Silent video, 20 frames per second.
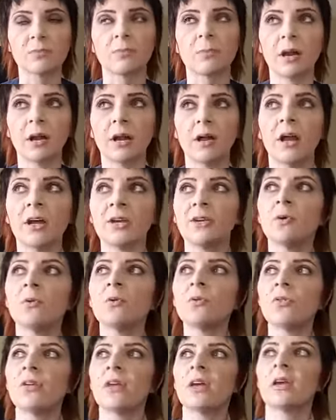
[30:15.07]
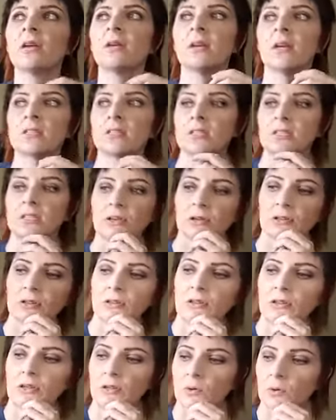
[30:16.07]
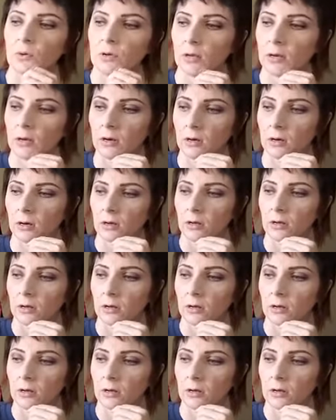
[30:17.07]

but I don't think necessarily that you can